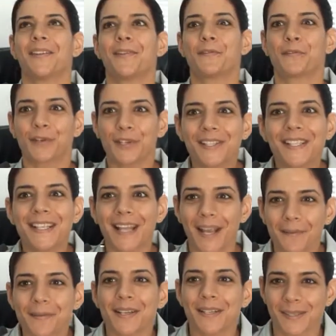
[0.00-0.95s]
The first
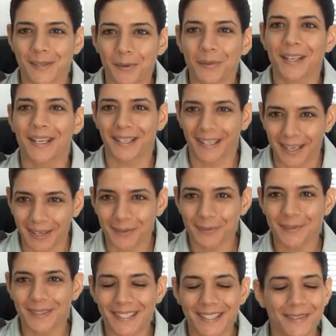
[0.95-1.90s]
time I saw the
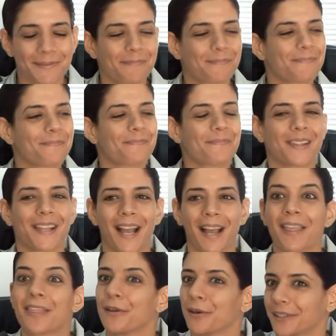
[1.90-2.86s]
clowns,
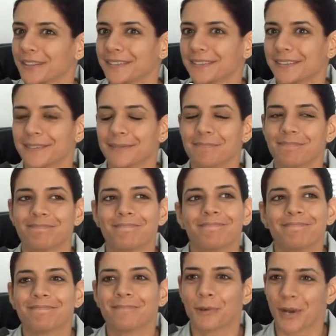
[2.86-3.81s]
I thought,
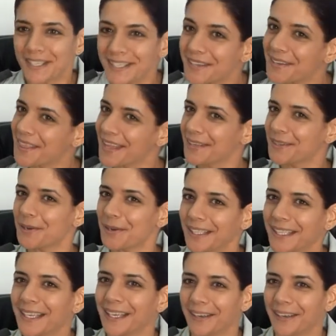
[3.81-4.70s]
what are they doing